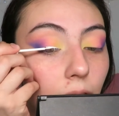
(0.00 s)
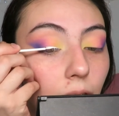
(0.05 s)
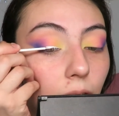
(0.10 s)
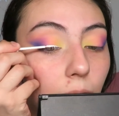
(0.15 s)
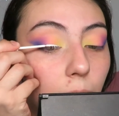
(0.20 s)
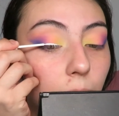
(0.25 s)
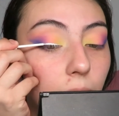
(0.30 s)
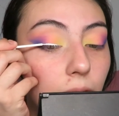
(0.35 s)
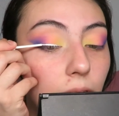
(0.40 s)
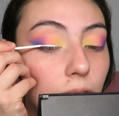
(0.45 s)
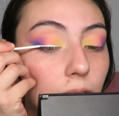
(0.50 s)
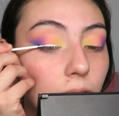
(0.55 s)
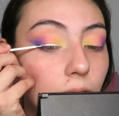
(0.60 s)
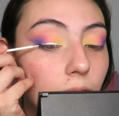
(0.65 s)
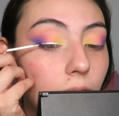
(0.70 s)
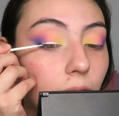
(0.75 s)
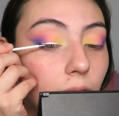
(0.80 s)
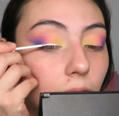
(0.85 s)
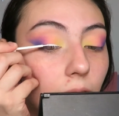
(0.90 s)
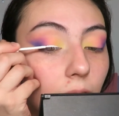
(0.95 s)
Hope it doesn't
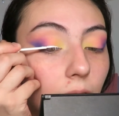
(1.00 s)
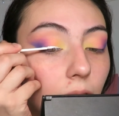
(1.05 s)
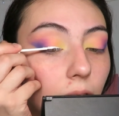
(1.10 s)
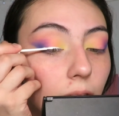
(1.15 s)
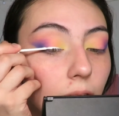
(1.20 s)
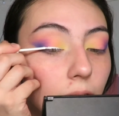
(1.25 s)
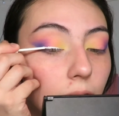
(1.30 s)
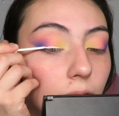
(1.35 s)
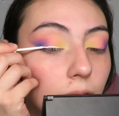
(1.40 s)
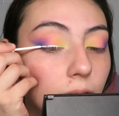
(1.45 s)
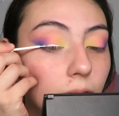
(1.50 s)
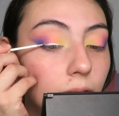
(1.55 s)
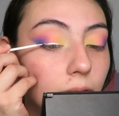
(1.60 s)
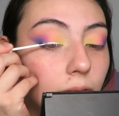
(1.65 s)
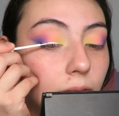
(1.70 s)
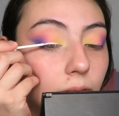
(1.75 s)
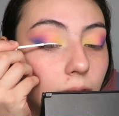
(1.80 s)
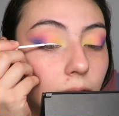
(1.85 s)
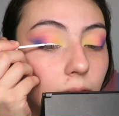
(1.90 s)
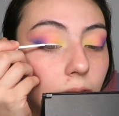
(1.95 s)
crack though.
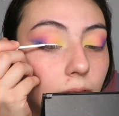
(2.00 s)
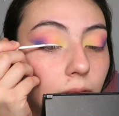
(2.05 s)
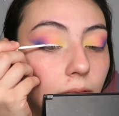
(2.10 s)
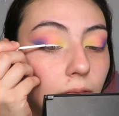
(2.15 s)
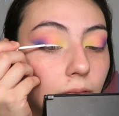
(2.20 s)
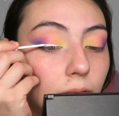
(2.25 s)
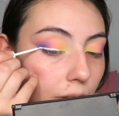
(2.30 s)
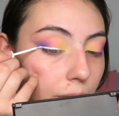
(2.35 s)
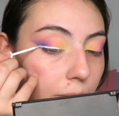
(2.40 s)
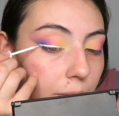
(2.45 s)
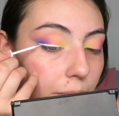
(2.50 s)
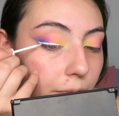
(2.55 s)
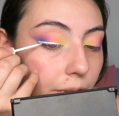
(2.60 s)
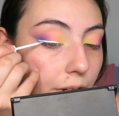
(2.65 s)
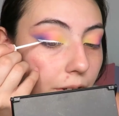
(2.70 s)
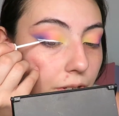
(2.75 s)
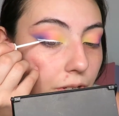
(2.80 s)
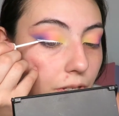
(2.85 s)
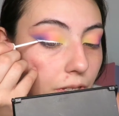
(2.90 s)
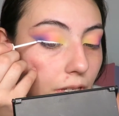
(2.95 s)
The
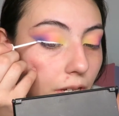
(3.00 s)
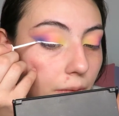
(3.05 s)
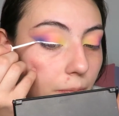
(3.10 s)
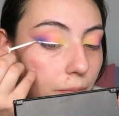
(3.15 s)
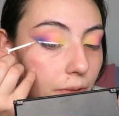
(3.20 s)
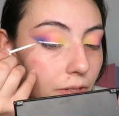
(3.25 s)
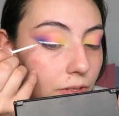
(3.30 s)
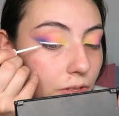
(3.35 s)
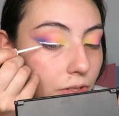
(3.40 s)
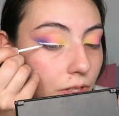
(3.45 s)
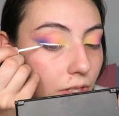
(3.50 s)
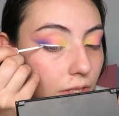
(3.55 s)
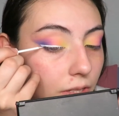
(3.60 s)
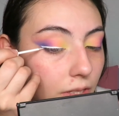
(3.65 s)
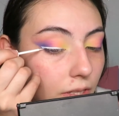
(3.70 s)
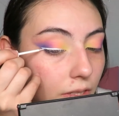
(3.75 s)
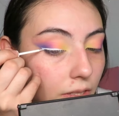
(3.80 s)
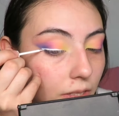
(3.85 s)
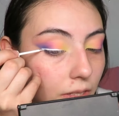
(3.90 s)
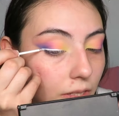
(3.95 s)
brush tip is
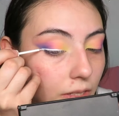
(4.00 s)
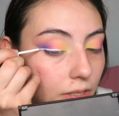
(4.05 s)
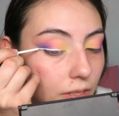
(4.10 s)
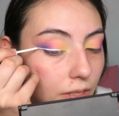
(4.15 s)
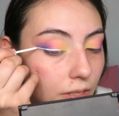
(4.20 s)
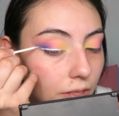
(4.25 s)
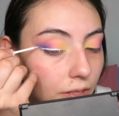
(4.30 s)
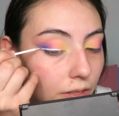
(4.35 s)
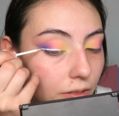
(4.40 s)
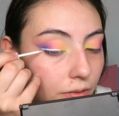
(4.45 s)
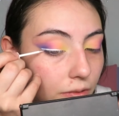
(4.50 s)
just as easy to